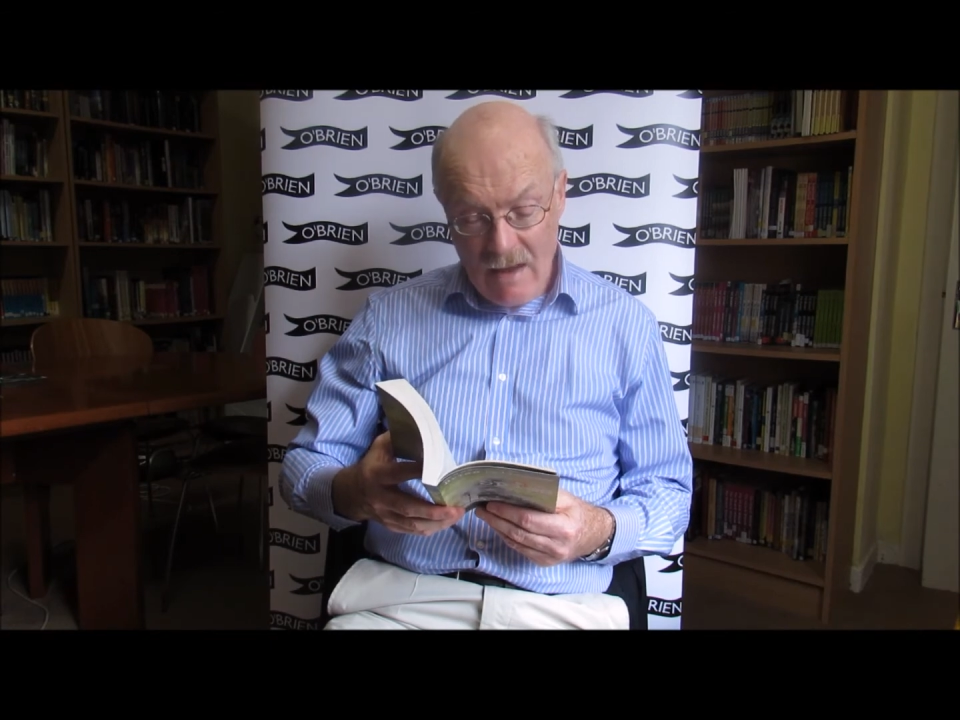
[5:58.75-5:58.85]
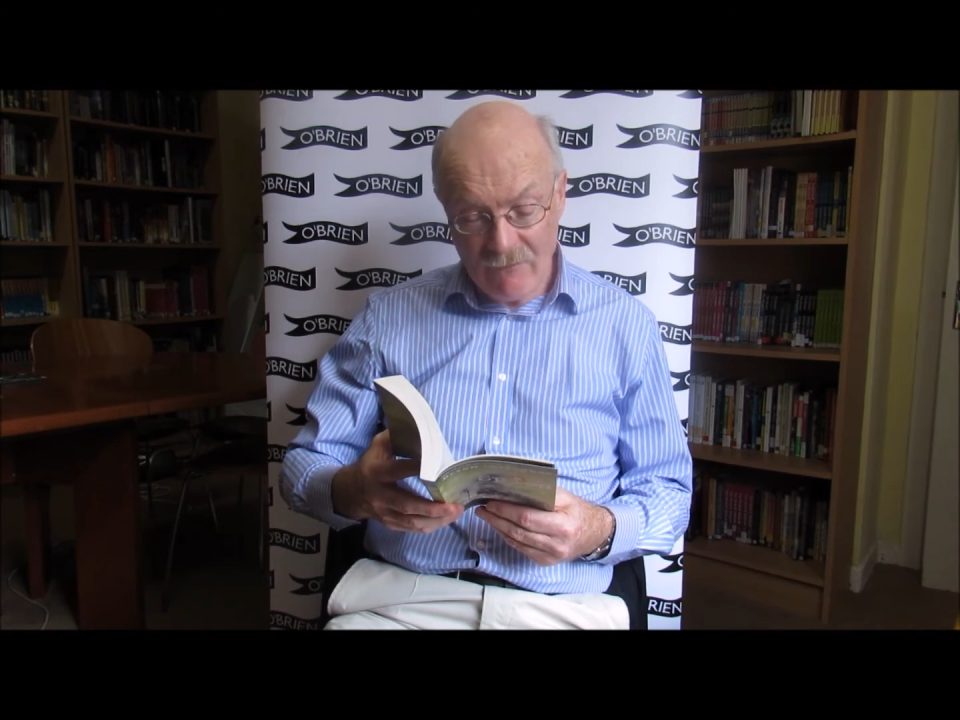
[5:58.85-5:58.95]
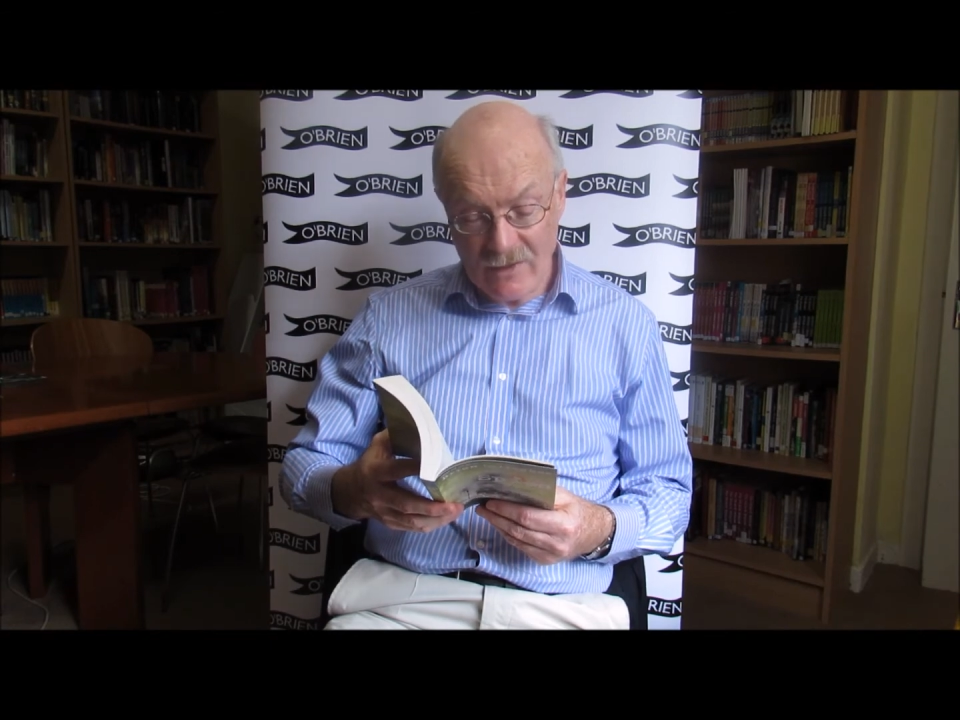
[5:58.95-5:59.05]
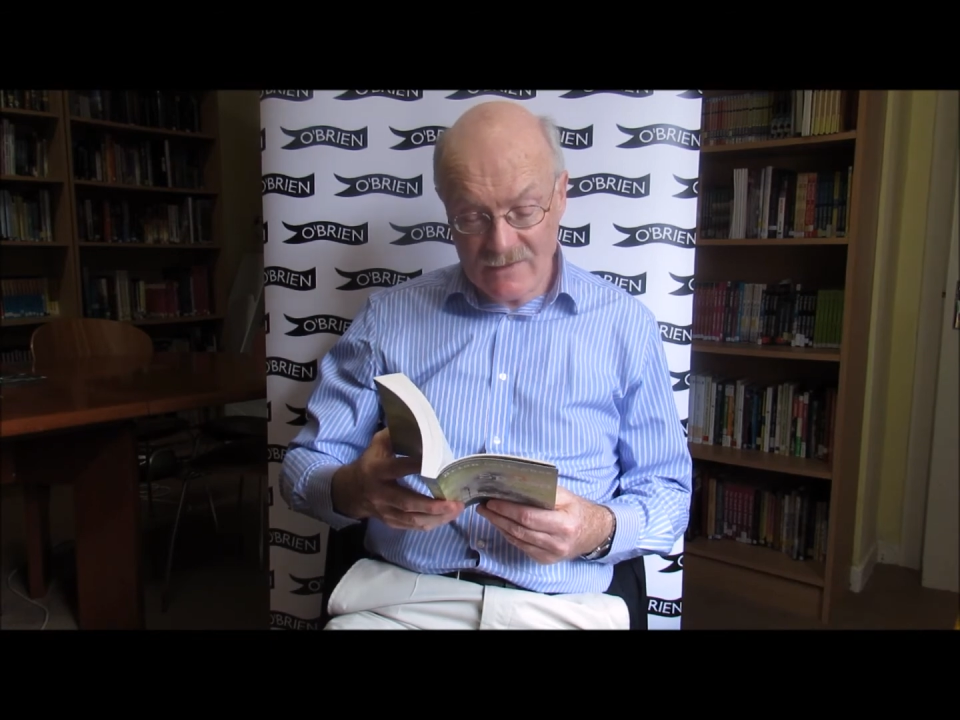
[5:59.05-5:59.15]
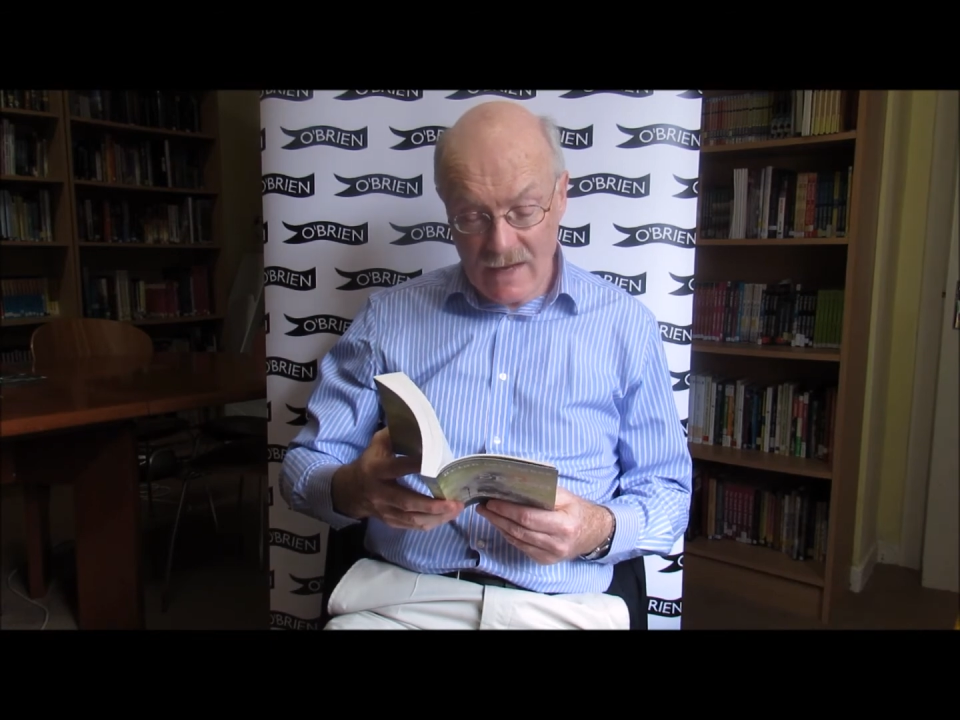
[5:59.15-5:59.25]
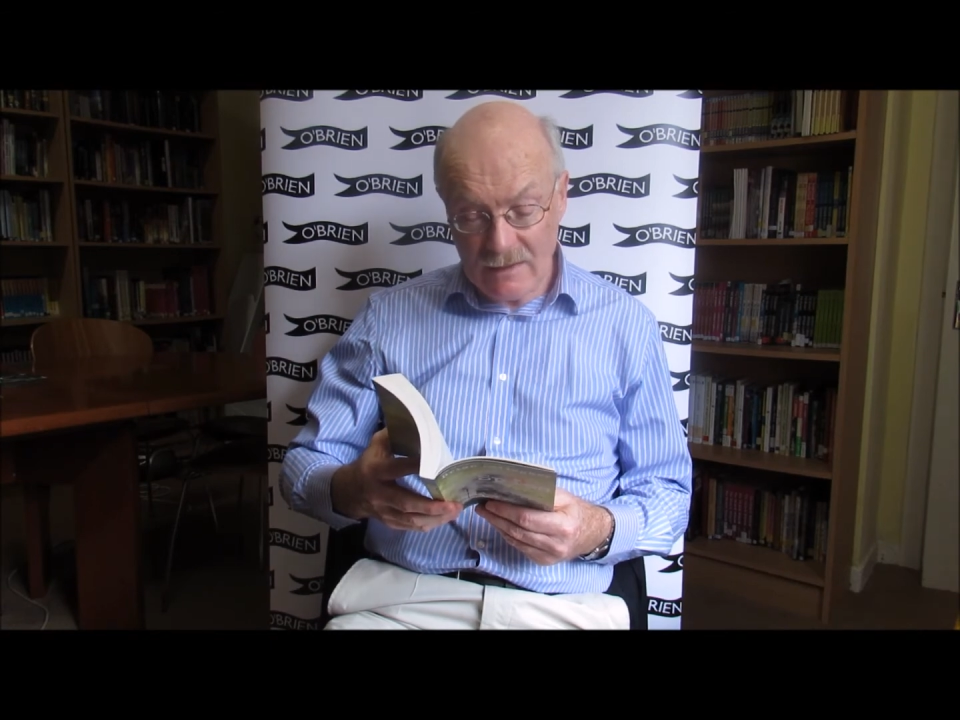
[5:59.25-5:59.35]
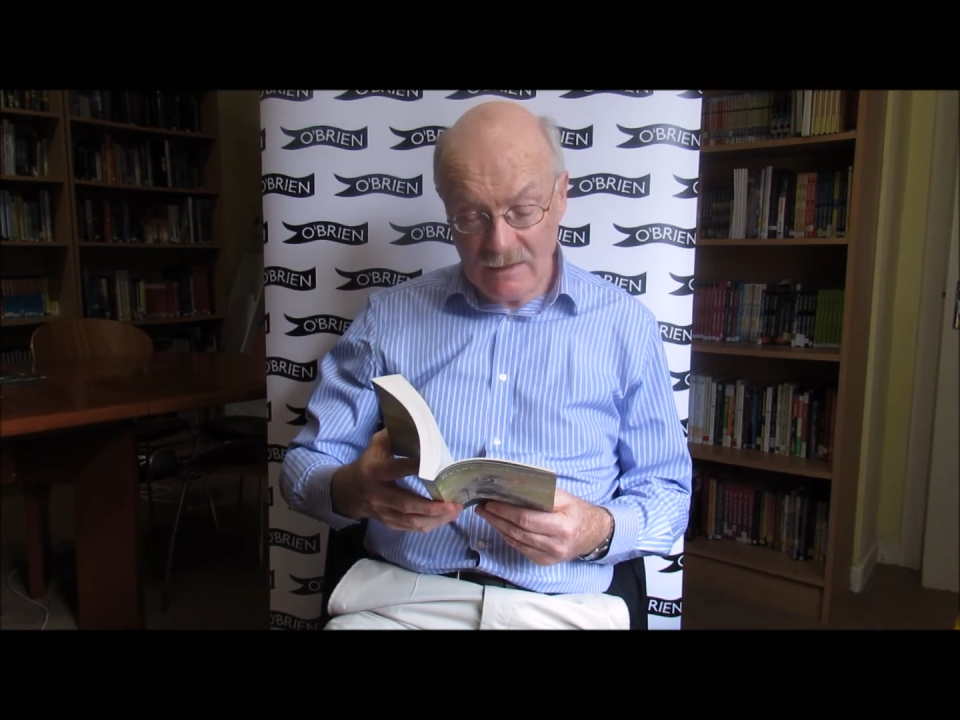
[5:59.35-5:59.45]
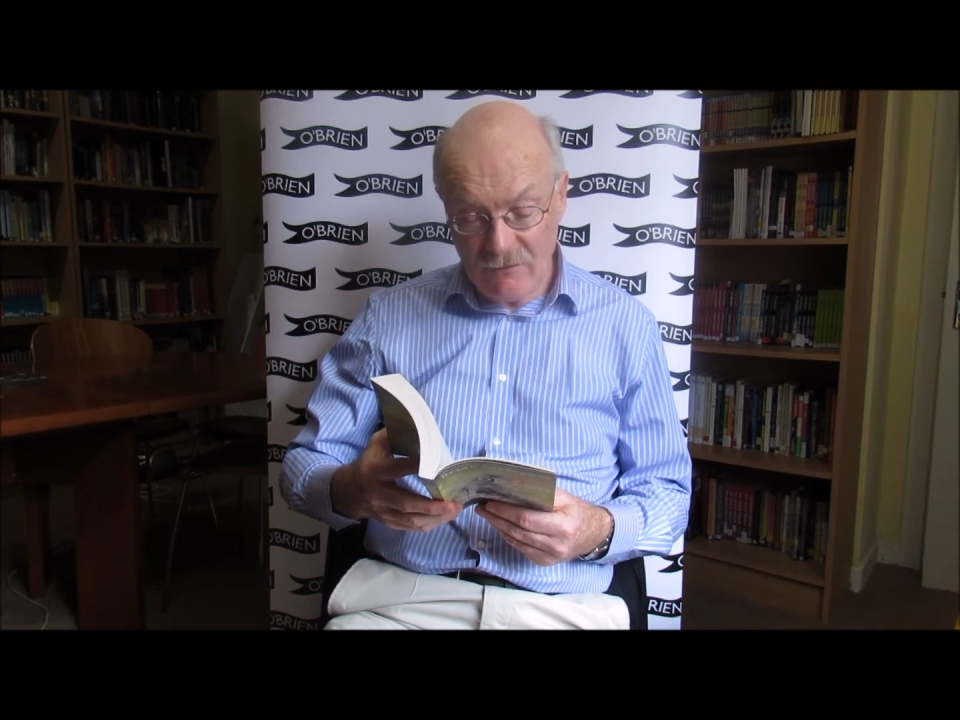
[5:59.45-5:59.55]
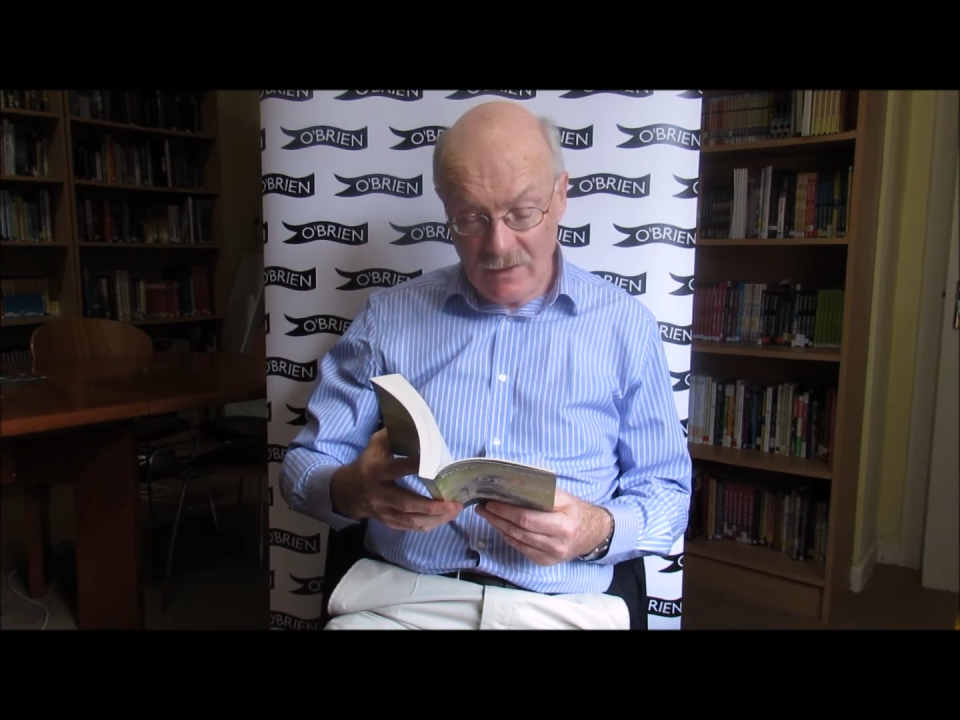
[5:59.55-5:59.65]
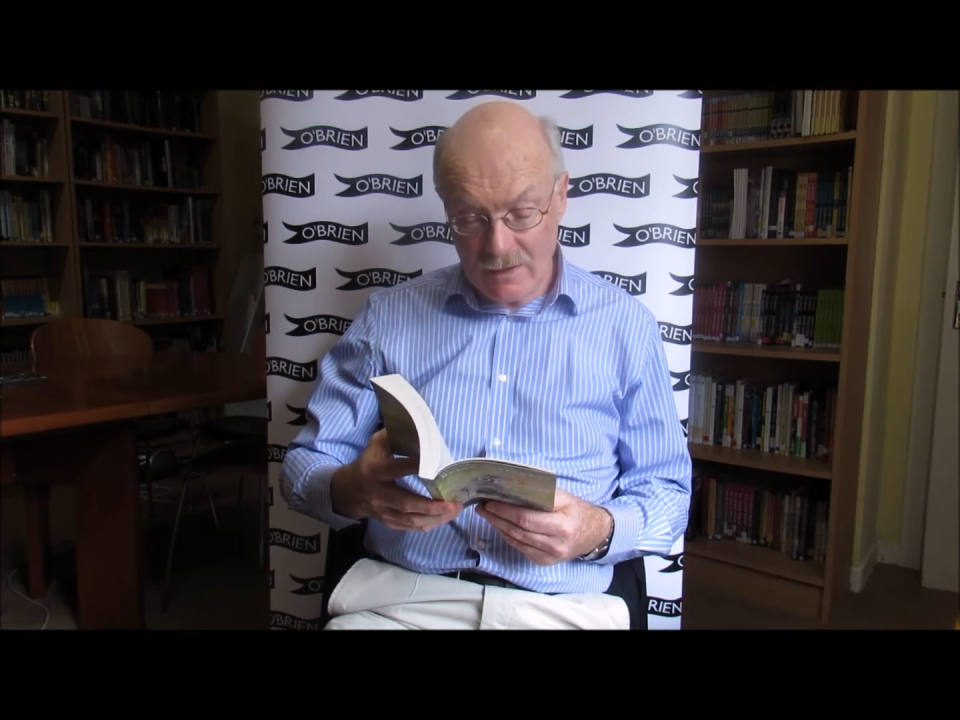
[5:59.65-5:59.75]
and for a
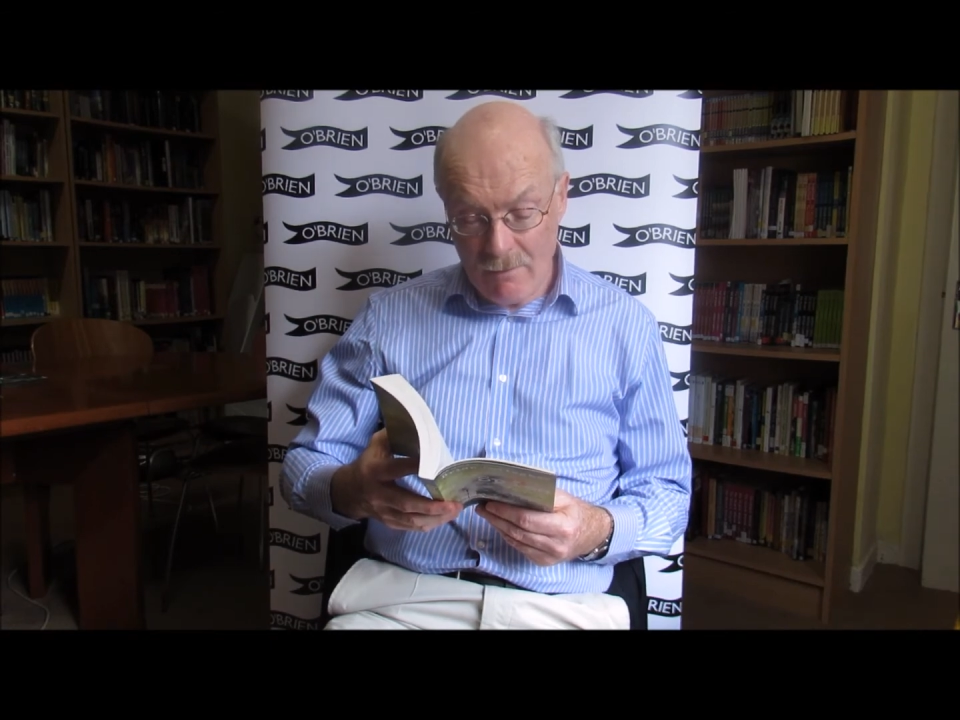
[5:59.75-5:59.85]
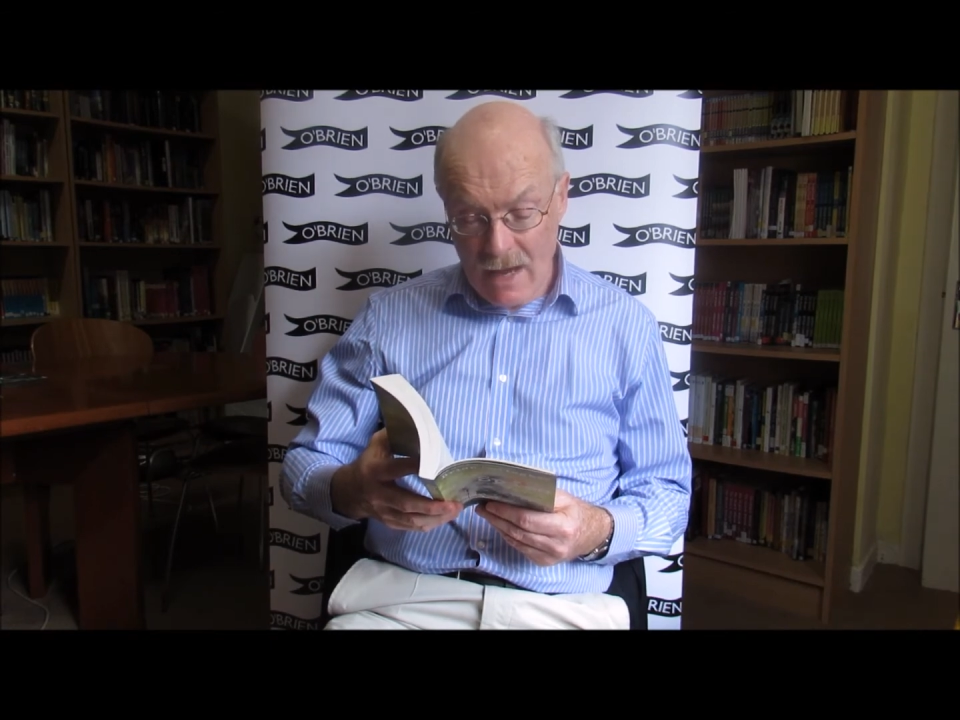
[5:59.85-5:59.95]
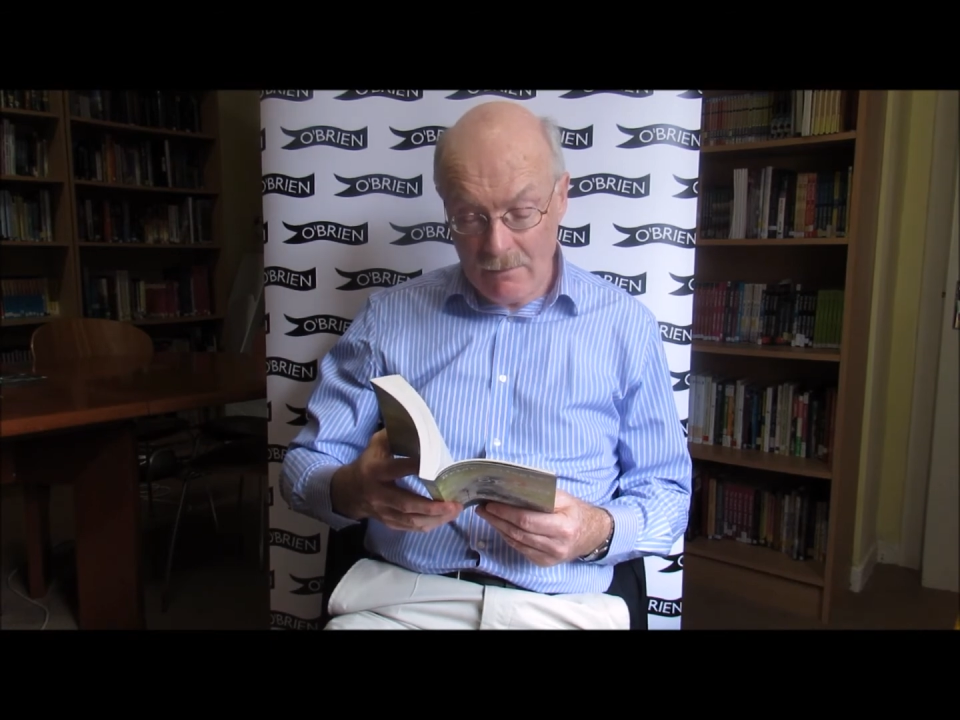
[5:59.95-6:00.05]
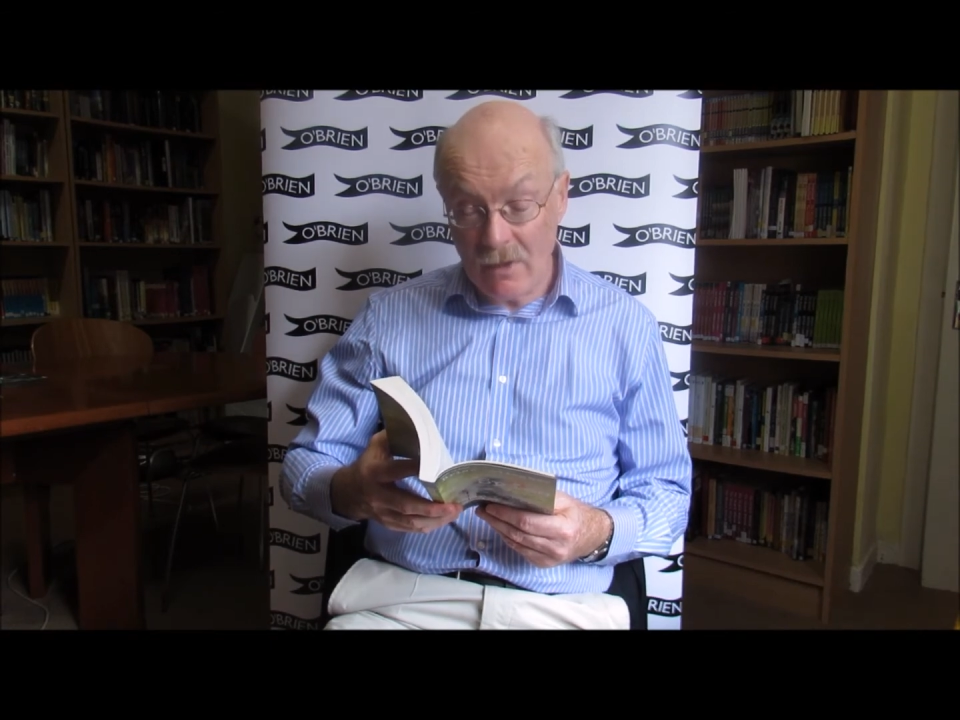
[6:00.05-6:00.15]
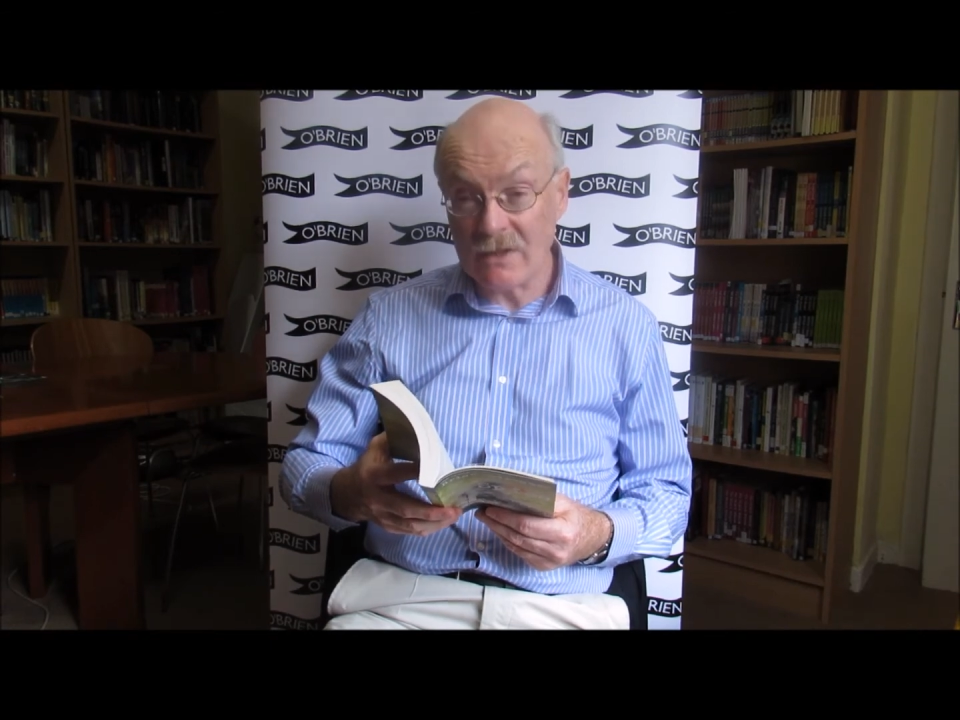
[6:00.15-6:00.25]
second he feared the man